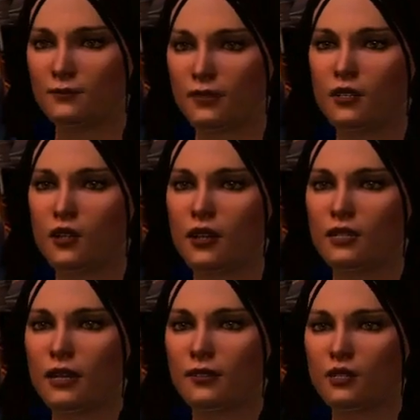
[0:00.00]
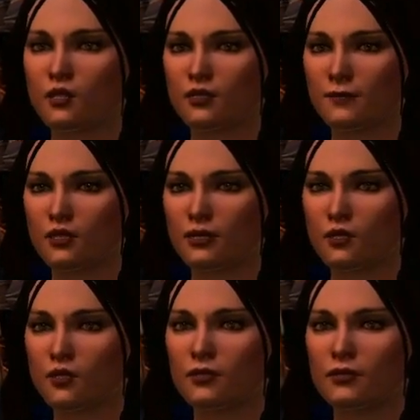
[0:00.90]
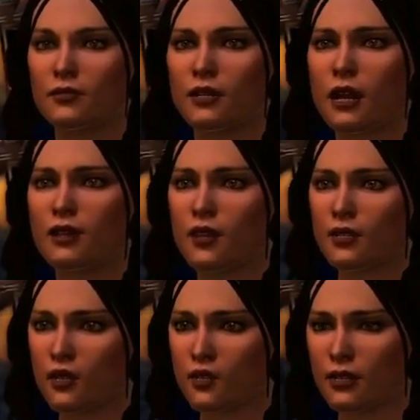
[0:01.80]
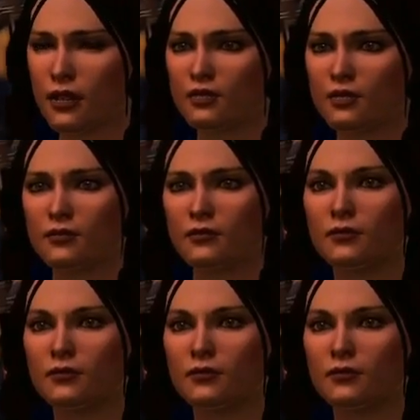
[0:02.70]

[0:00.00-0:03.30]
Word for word: I've been looking everywhere for you. I thought you were dead.